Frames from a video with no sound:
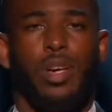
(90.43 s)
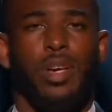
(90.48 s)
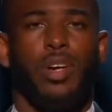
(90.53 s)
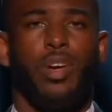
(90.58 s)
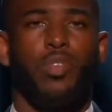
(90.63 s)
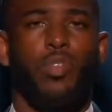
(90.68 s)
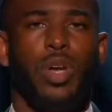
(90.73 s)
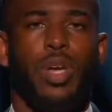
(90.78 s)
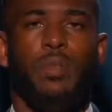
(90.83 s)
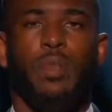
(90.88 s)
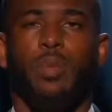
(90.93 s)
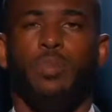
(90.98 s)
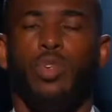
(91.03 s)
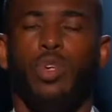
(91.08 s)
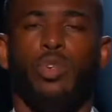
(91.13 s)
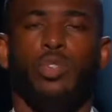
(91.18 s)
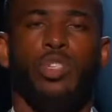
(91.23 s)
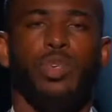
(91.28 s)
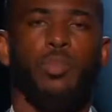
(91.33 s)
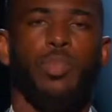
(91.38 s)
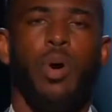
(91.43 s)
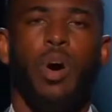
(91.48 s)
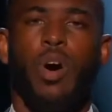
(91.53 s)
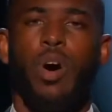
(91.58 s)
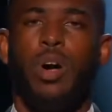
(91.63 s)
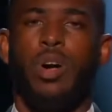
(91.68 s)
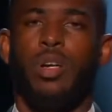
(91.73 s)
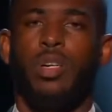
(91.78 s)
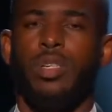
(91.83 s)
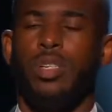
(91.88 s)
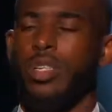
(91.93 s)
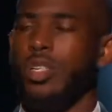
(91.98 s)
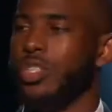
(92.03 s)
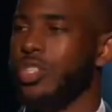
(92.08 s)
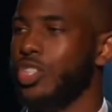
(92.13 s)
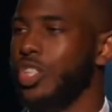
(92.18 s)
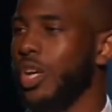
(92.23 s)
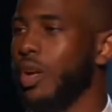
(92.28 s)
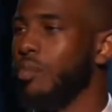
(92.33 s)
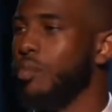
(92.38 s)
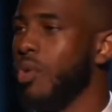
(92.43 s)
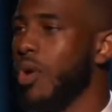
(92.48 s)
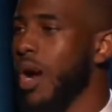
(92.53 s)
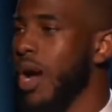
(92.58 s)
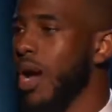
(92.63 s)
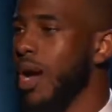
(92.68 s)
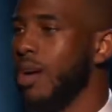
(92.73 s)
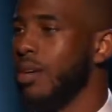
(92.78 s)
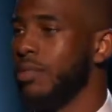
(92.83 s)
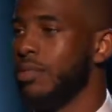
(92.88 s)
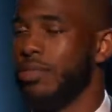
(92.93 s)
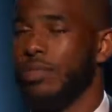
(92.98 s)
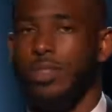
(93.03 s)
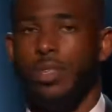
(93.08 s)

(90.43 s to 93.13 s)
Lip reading: Kareem Abdul-Jabbar, Jim Brown,